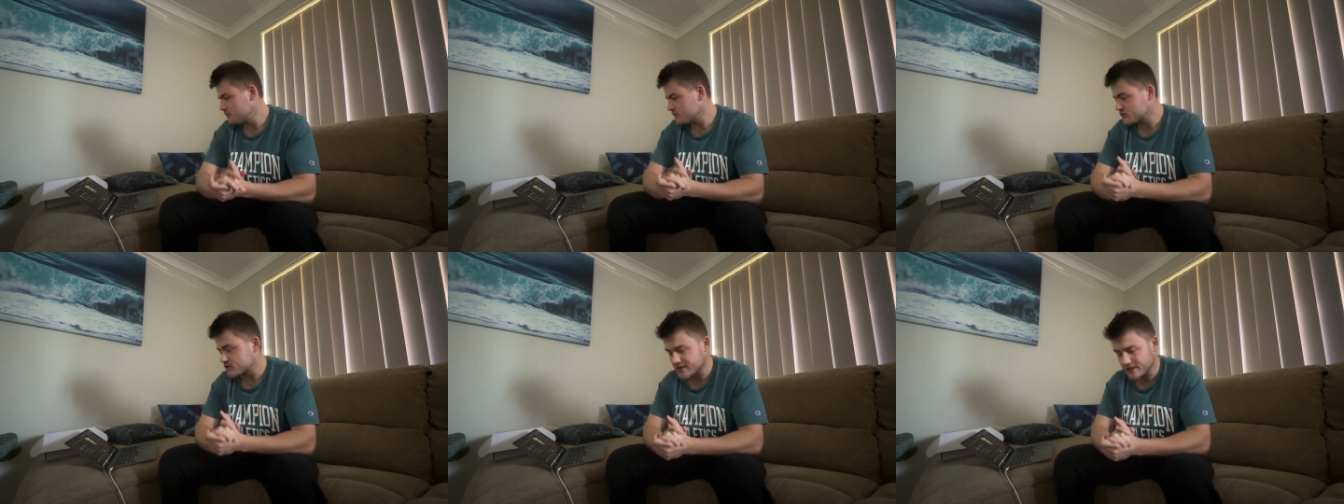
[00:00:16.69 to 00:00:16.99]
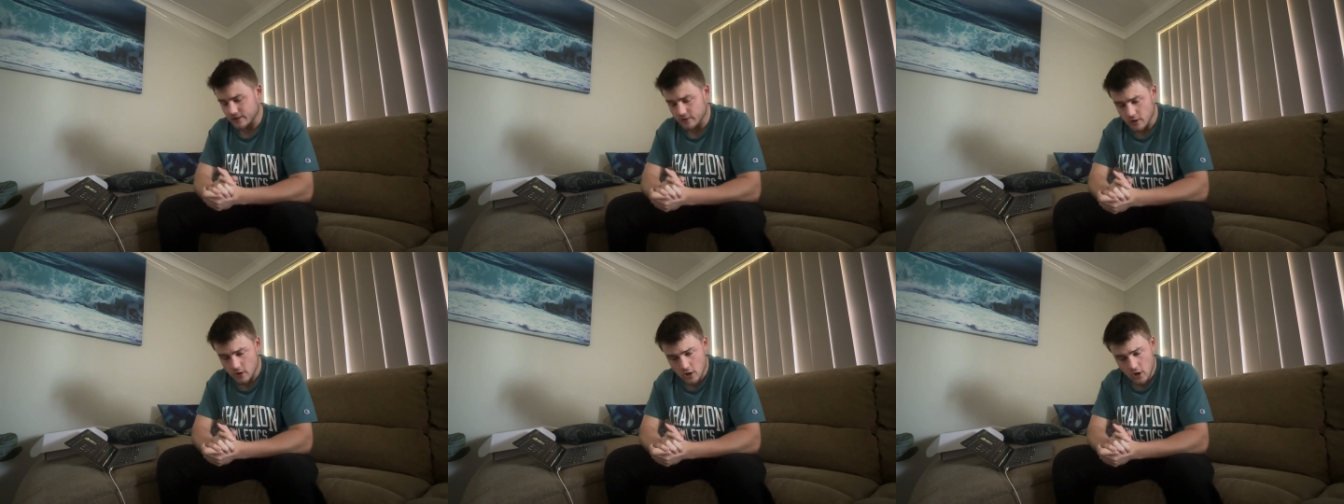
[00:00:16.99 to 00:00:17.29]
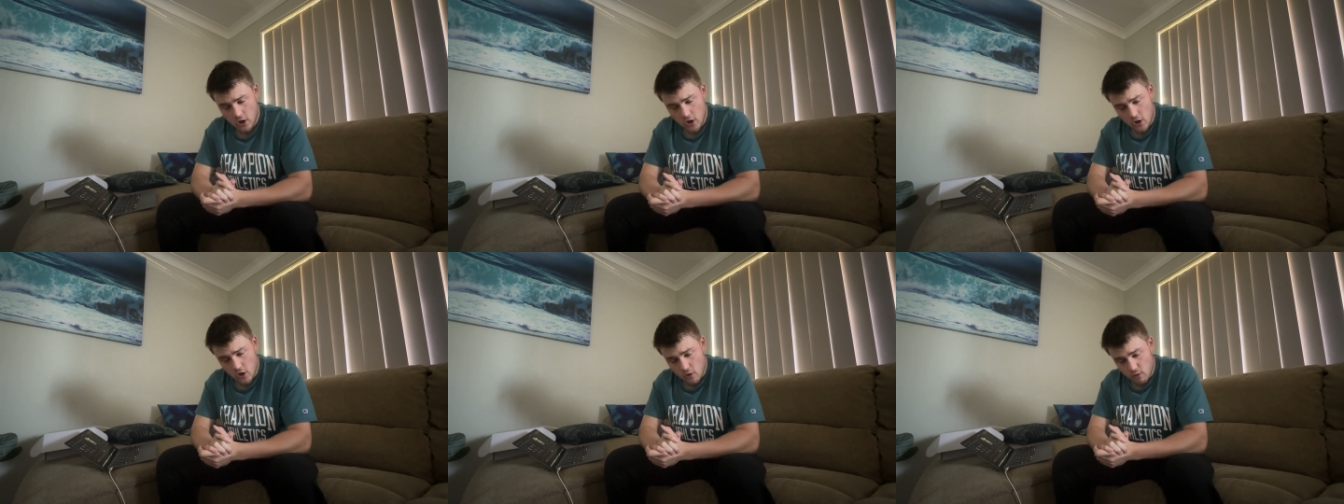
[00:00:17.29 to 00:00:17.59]
So
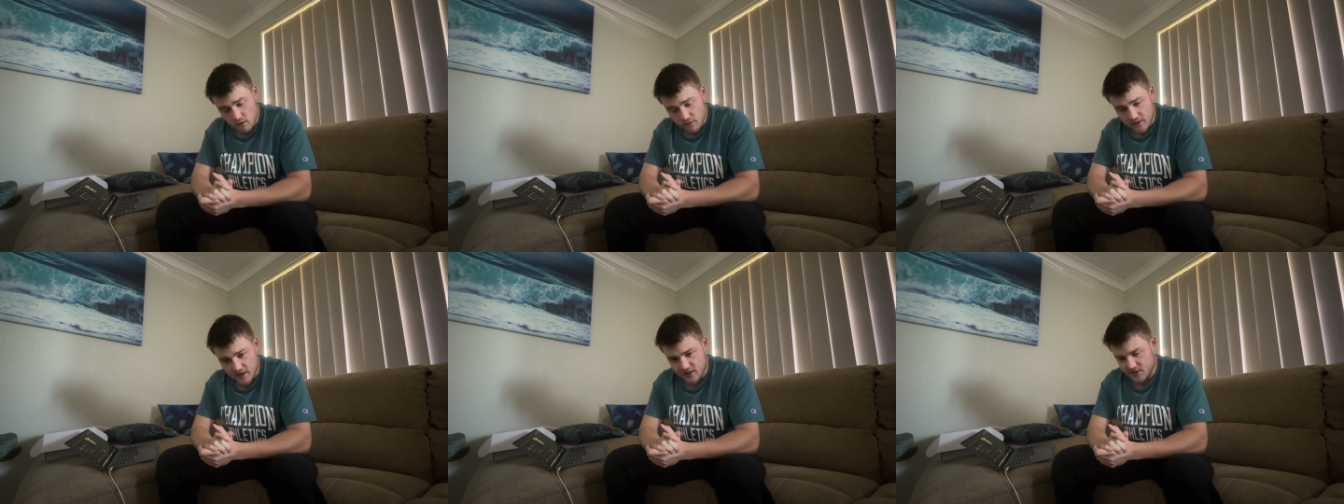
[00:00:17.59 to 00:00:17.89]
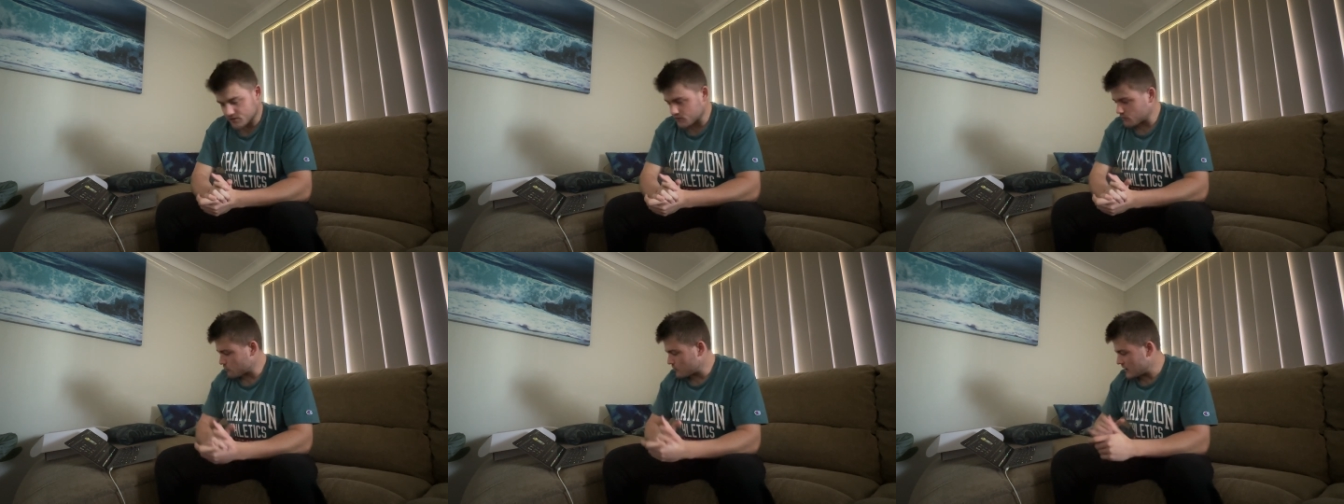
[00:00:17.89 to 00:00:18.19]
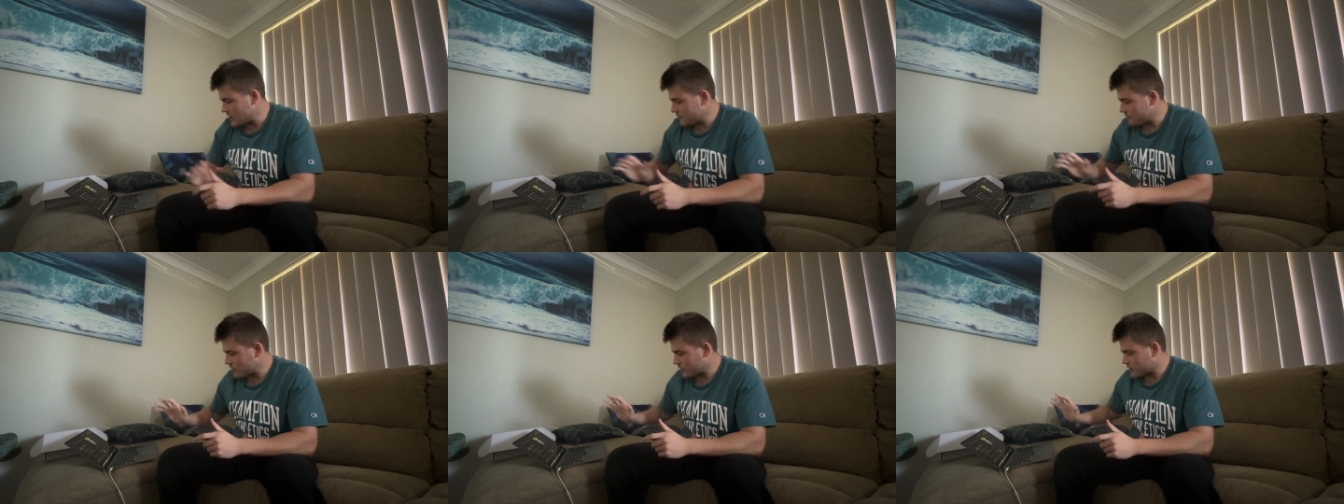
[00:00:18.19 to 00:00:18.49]
with that as well, we
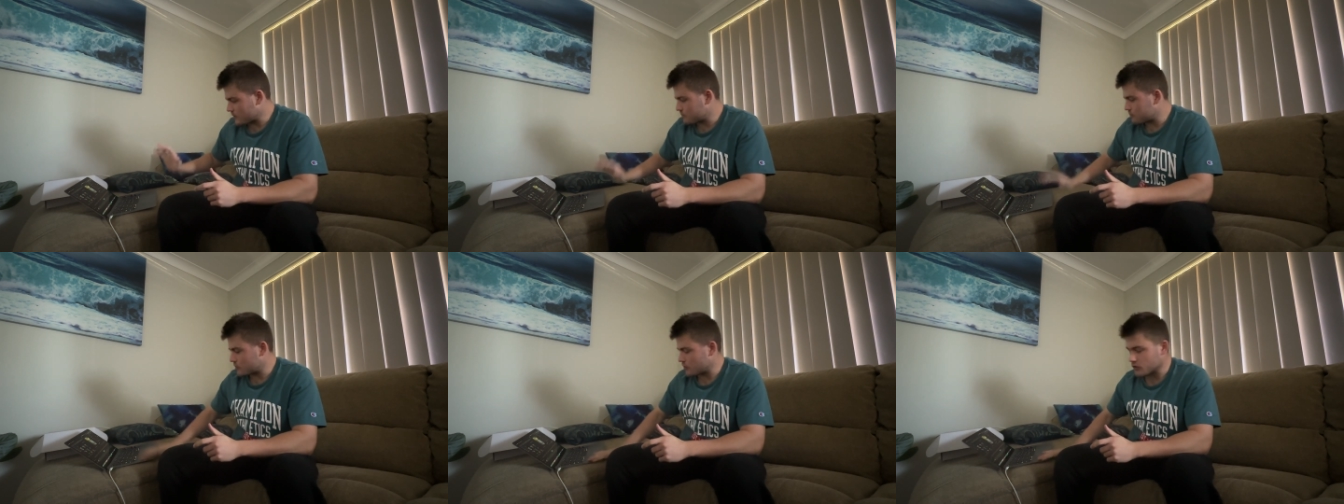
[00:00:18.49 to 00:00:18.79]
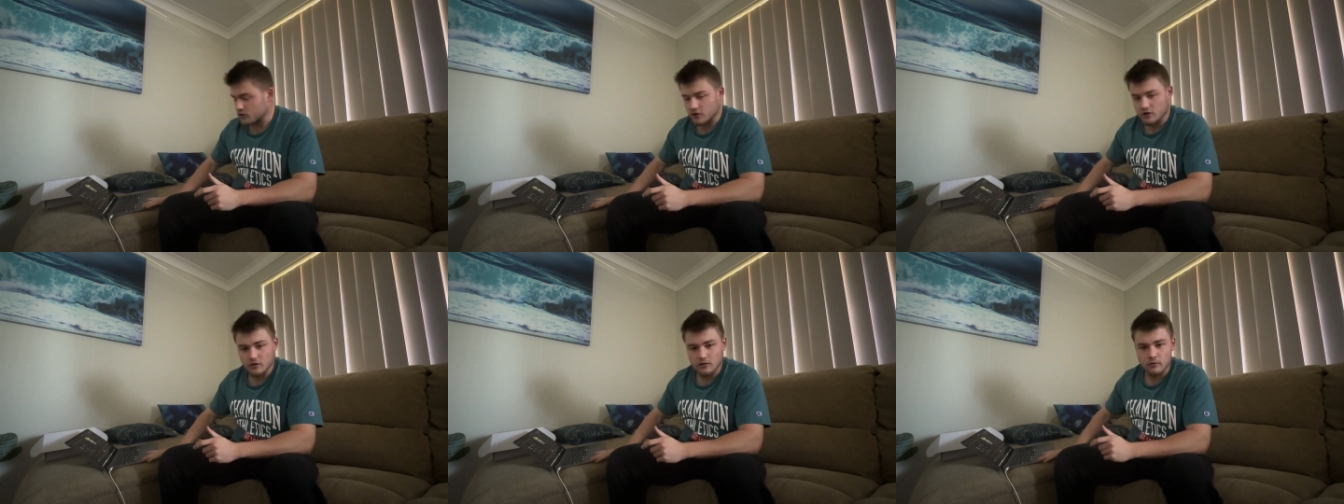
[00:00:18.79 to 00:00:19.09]
have a computer.